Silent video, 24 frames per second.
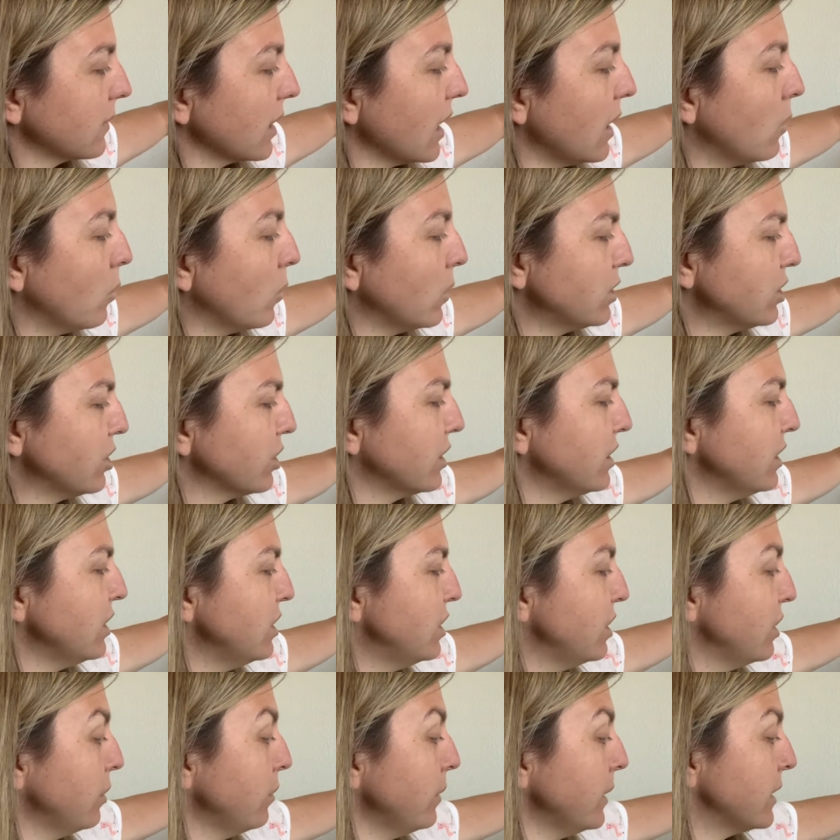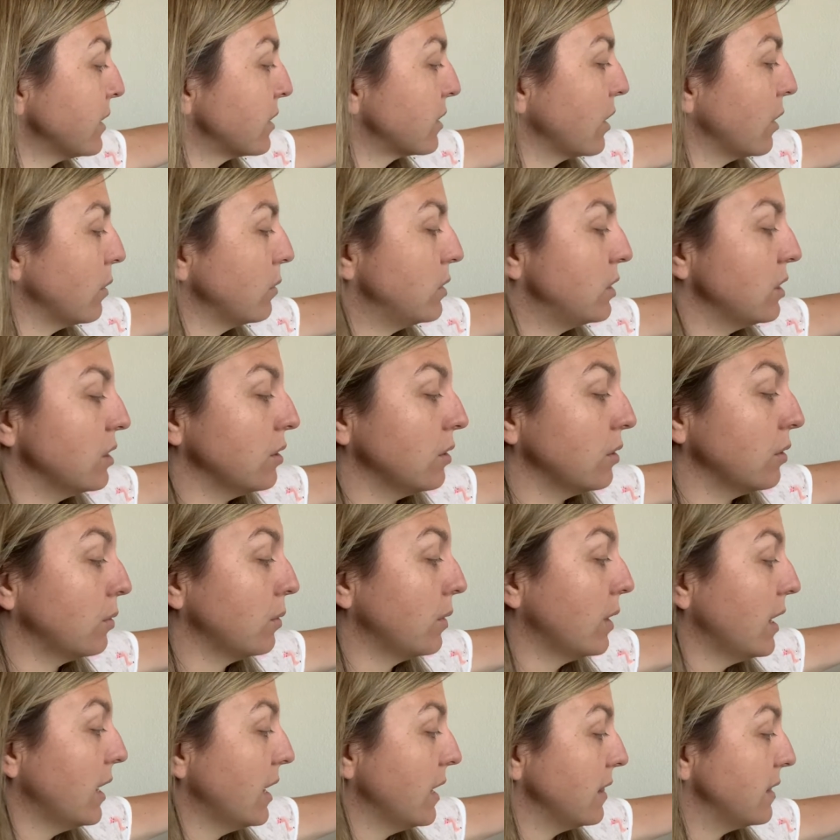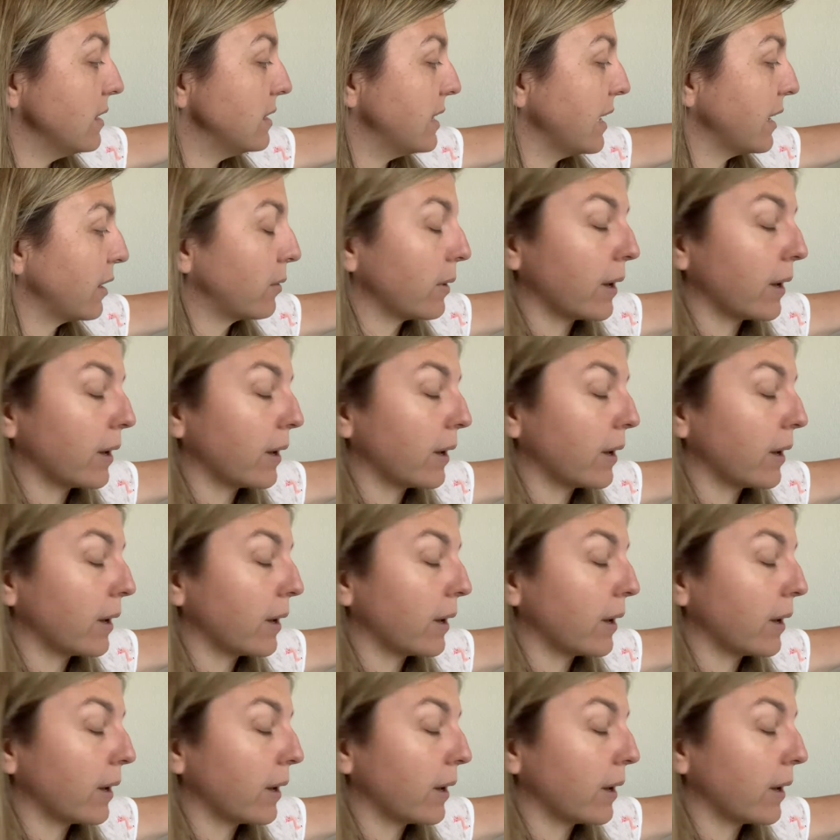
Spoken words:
And what you're going to do is go to the St.